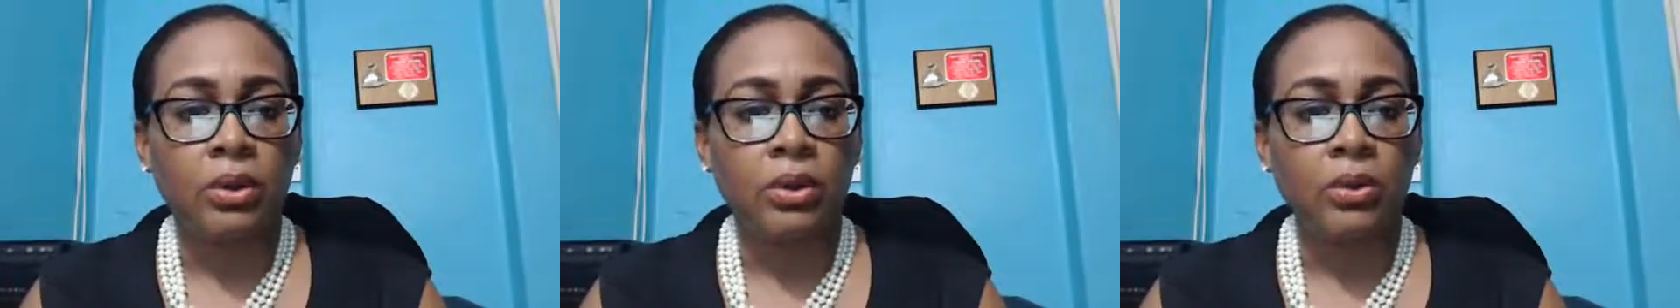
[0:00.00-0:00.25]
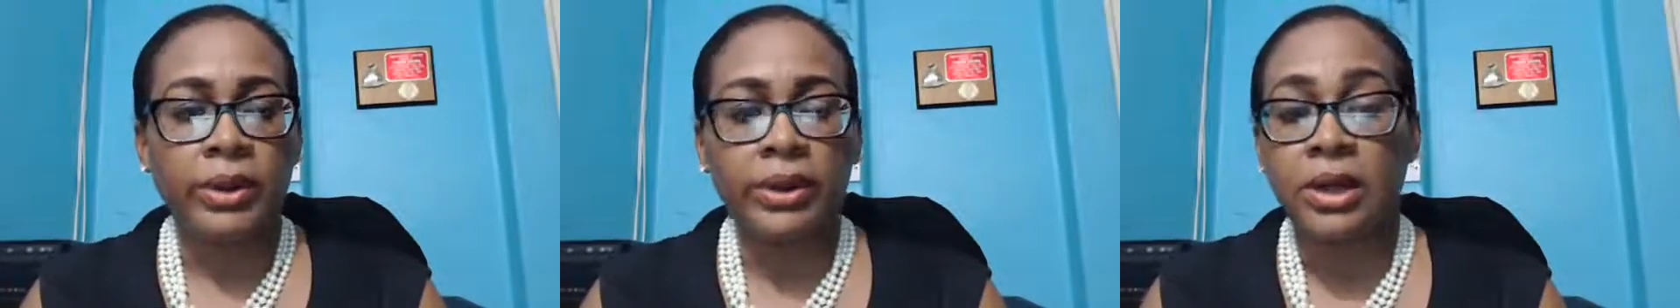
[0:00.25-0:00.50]

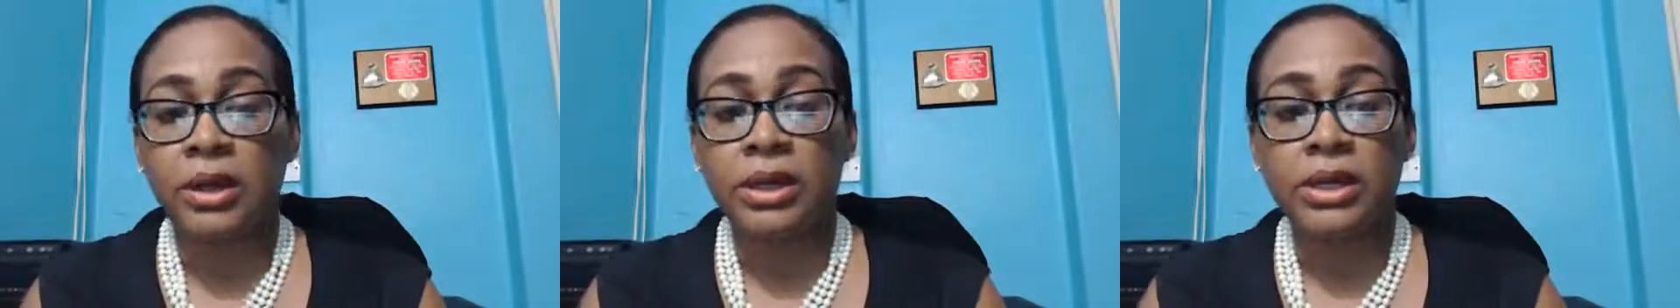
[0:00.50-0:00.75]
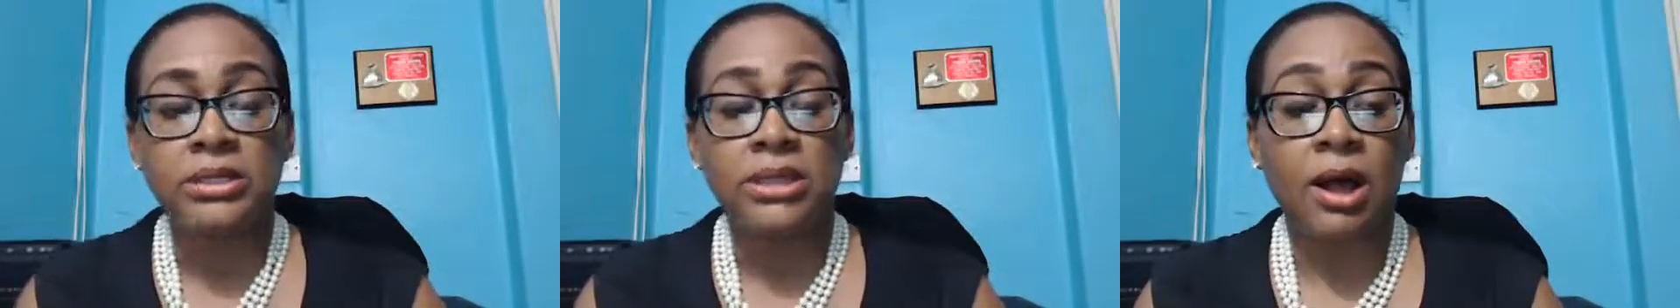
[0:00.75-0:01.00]
We're not going
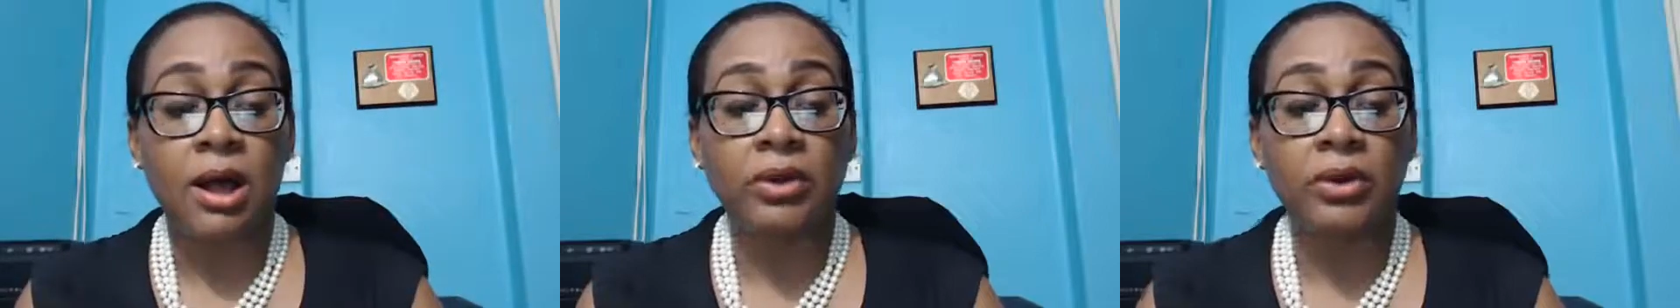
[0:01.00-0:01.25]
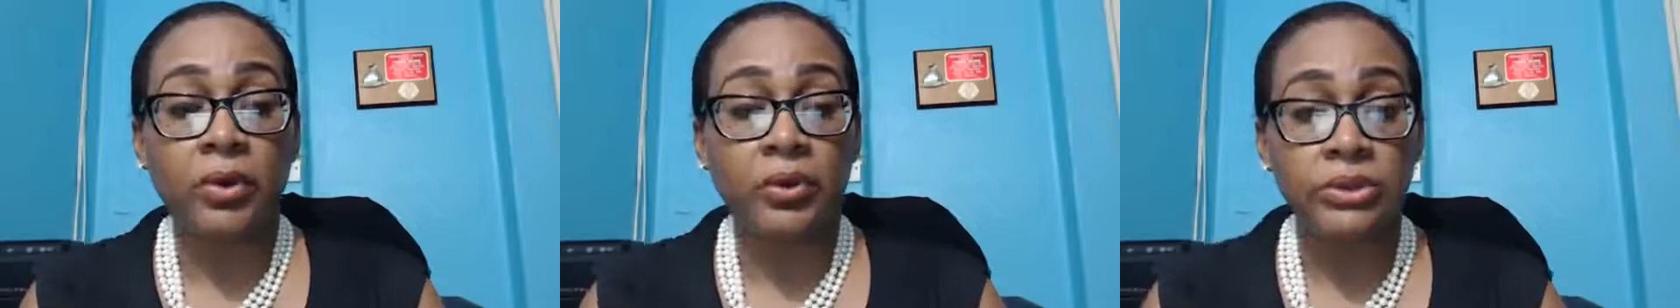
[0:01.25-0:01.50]
to talk
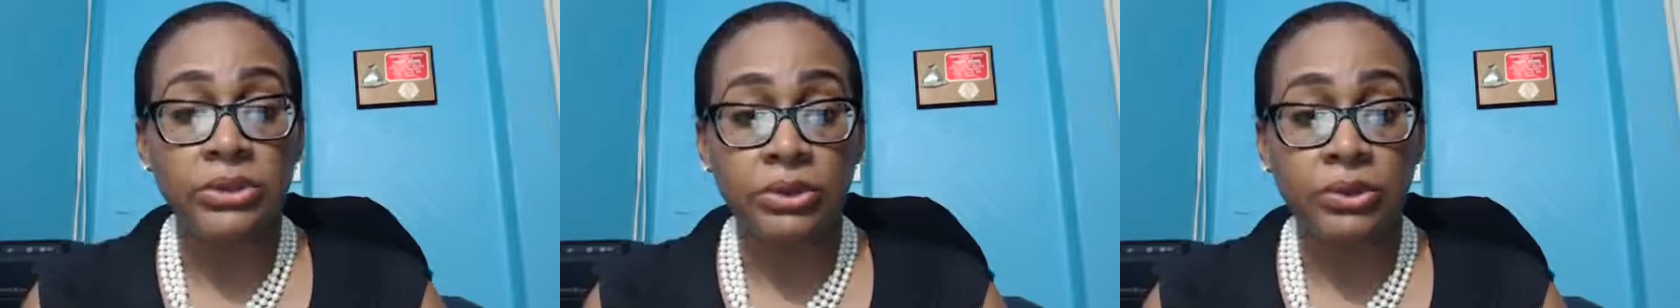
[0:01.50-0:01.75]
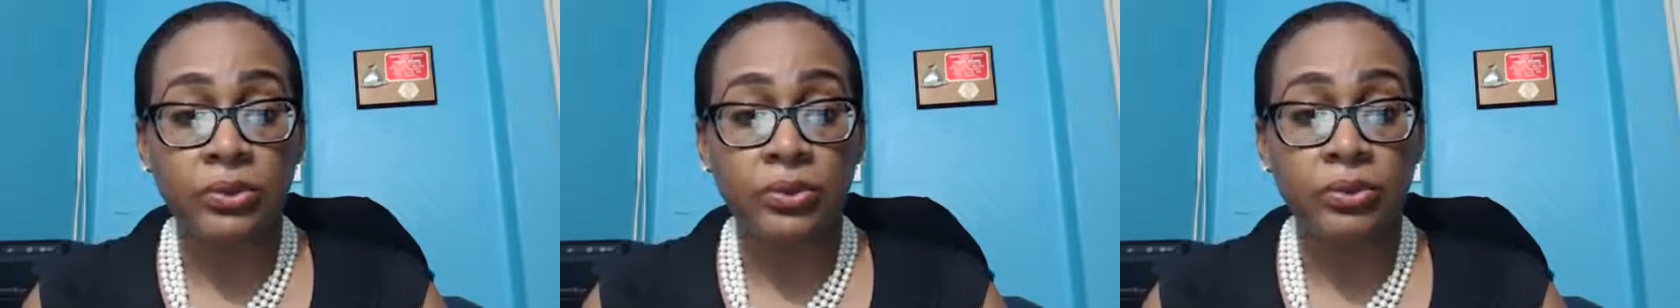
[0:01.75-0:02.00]
down to
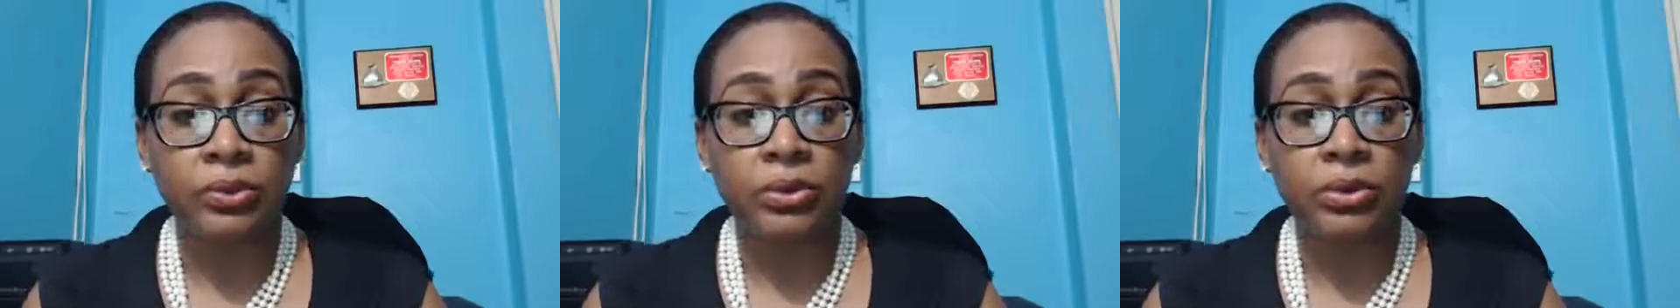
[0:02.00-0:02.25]
you.